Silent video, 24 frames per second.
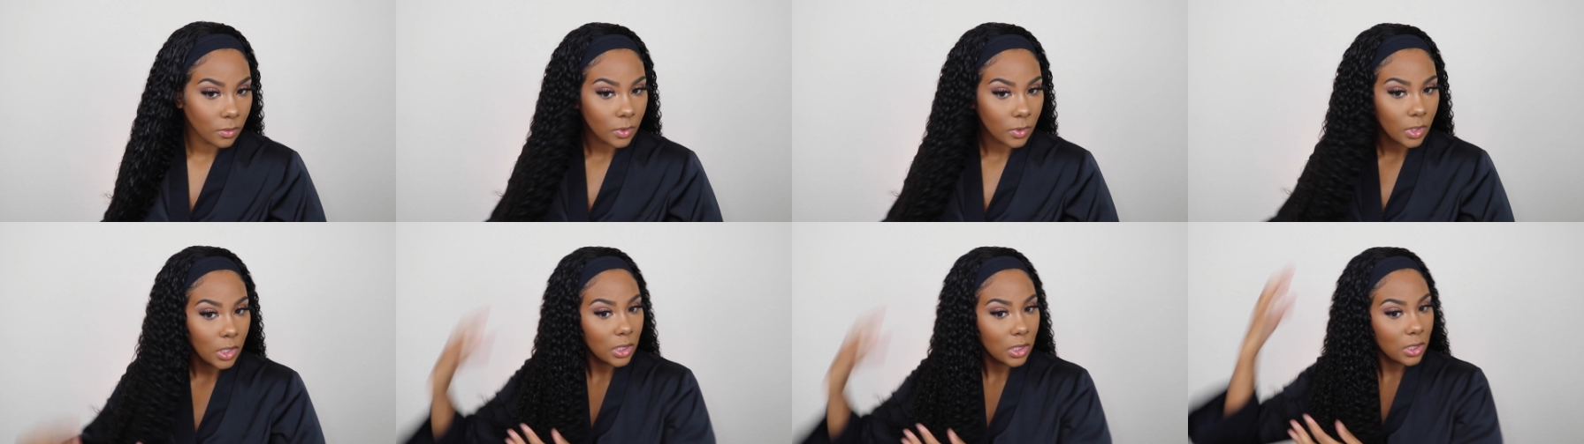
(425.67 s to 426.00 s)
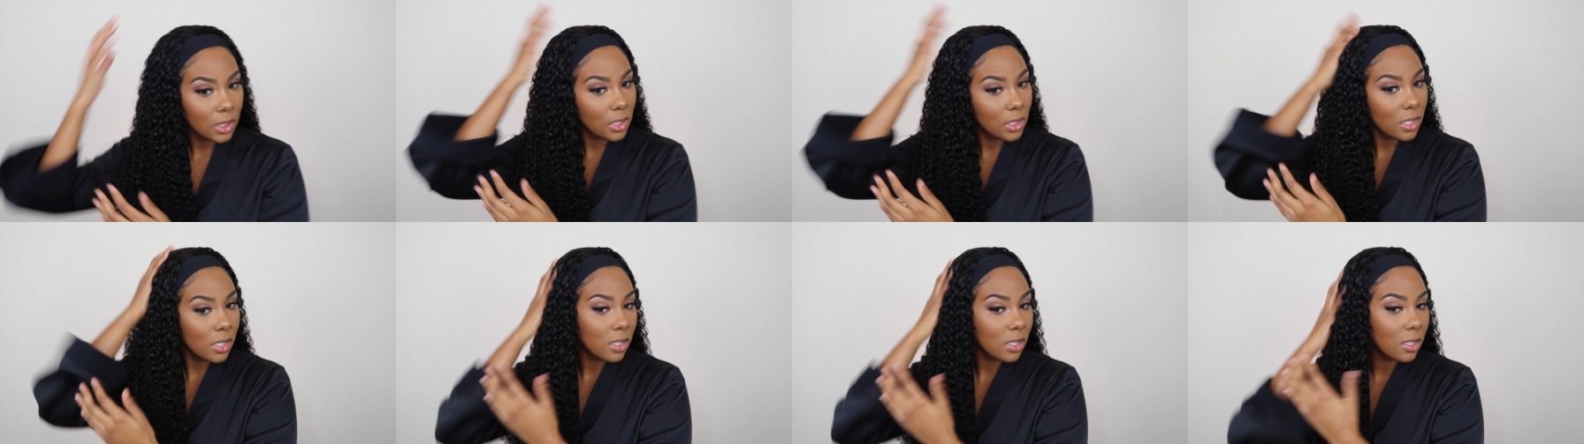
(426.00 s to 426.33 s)

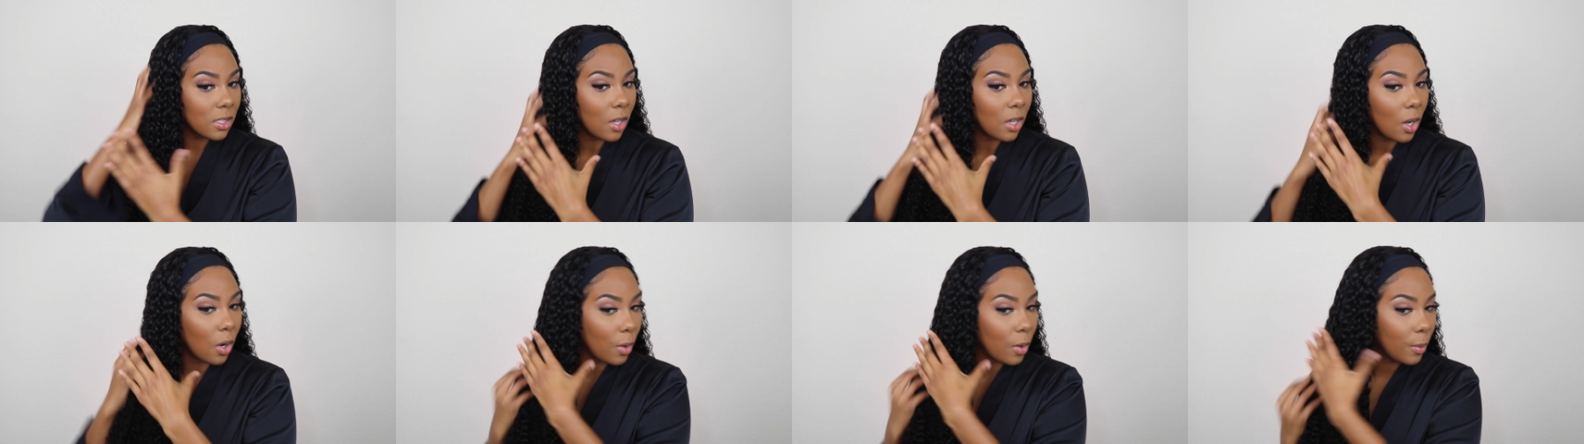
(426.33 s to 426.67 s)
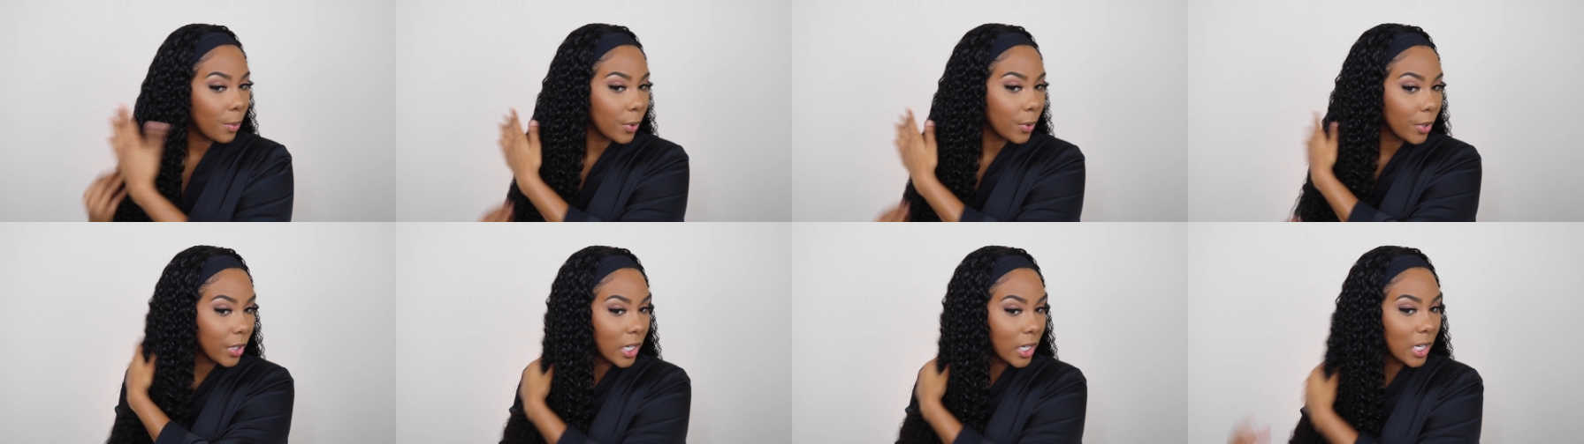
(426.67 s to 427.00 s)
This is so
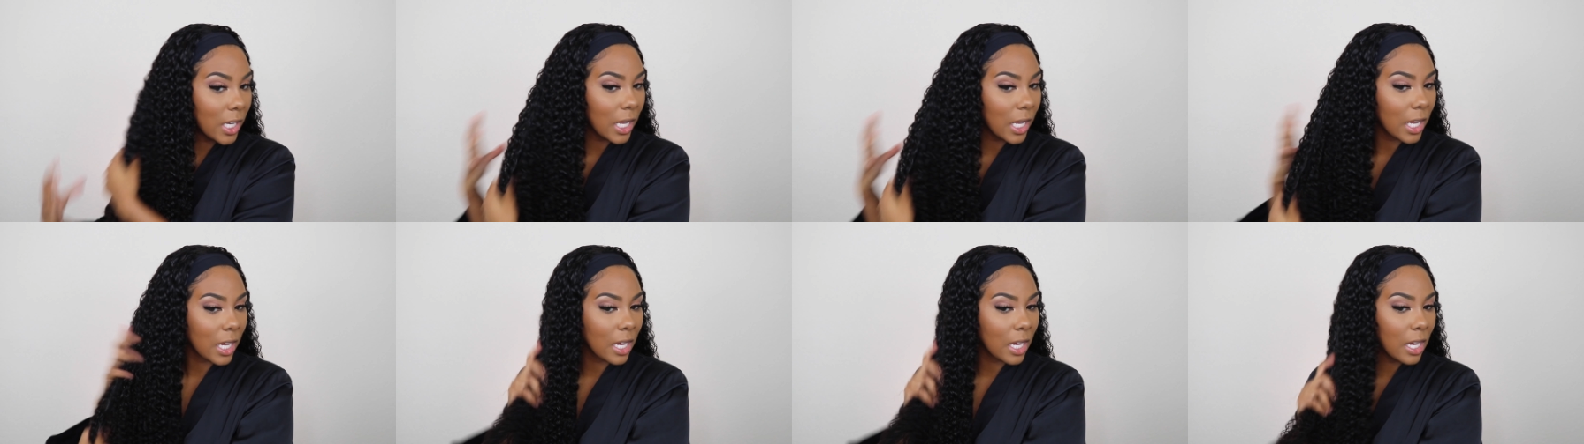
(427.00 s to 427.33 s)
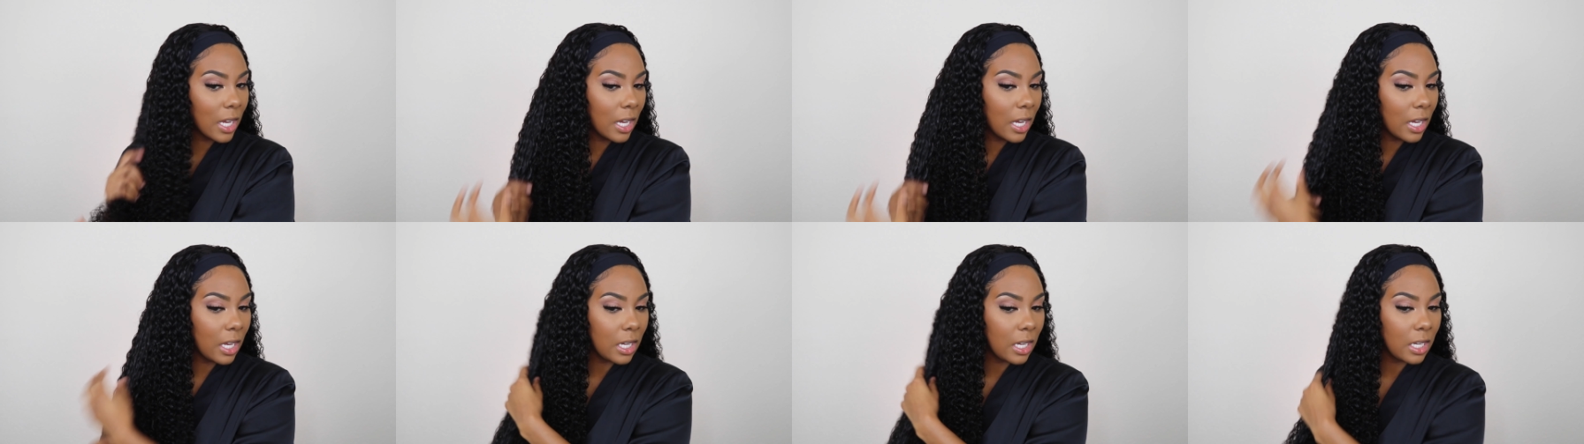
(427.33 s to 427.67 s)

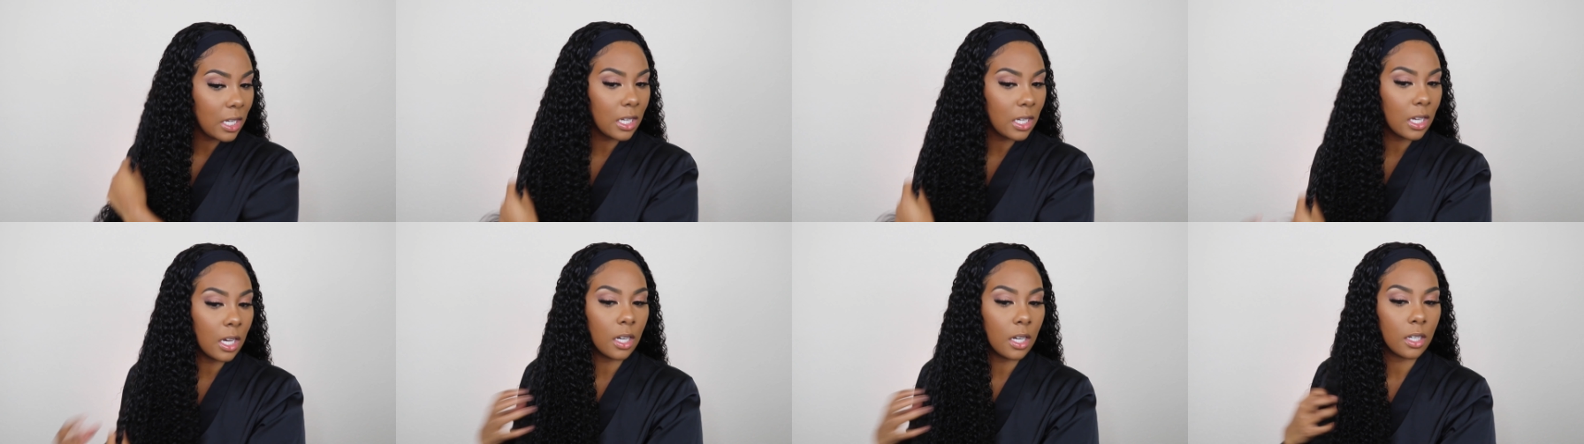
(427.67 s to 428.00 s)
pretty.